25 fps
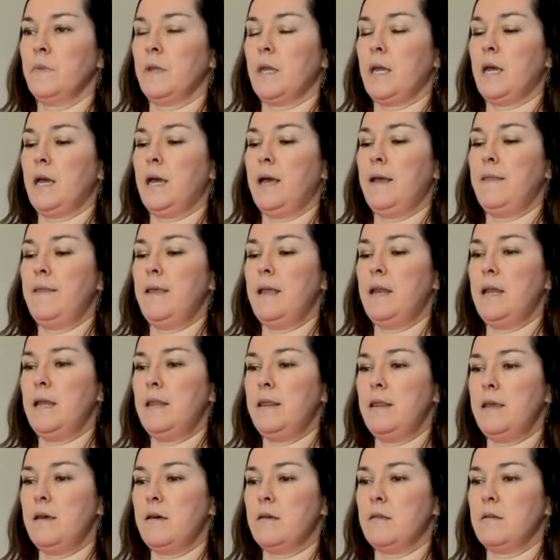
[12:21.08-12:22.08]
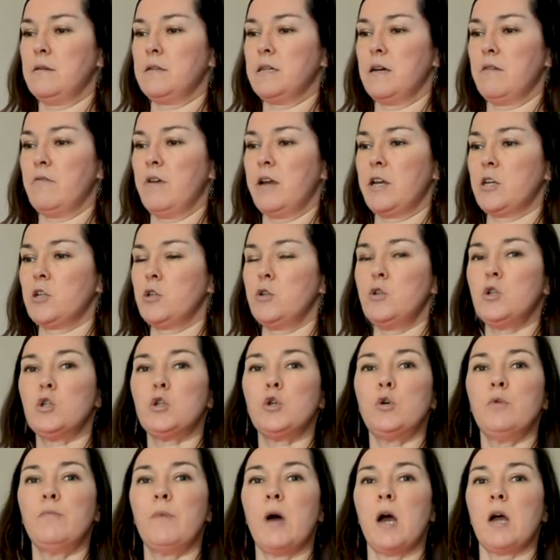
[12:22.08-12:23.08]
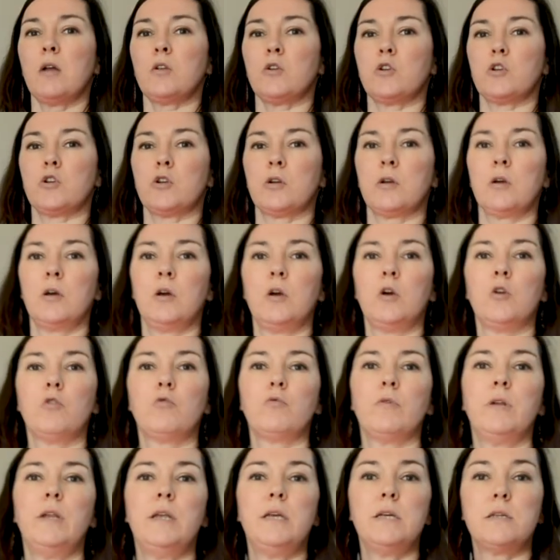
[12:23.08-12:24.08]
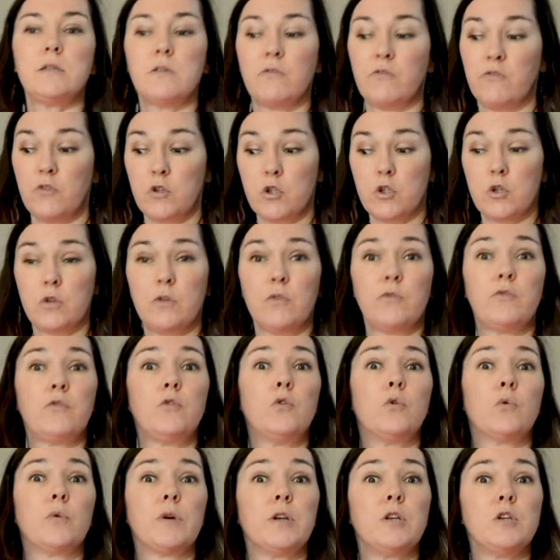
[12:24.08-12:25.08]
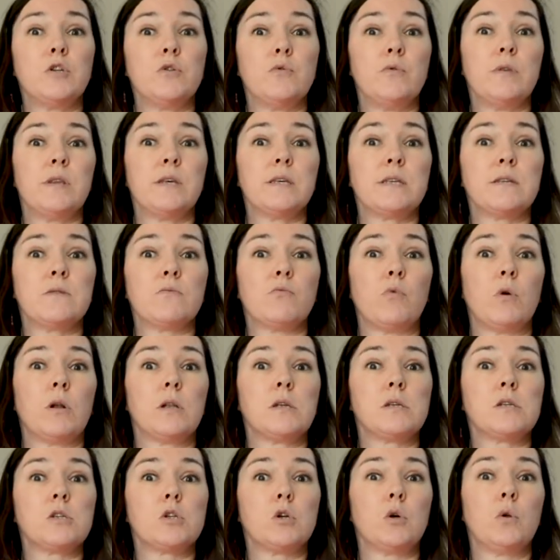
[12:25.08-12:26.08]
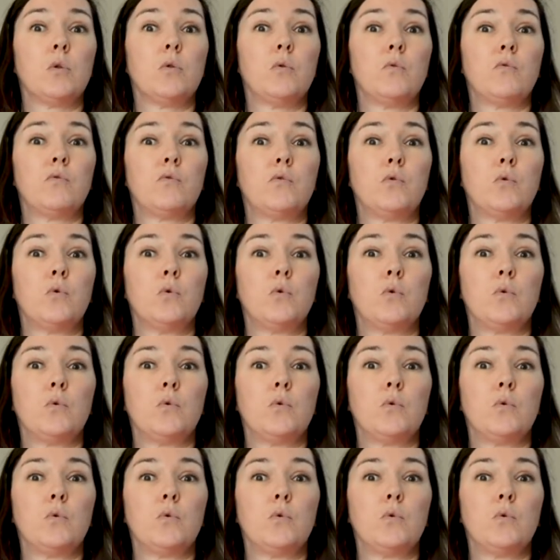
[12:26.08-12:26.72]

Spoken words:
and then in the other direction. Too much, release the foot to the floor and do this whilst on the floor.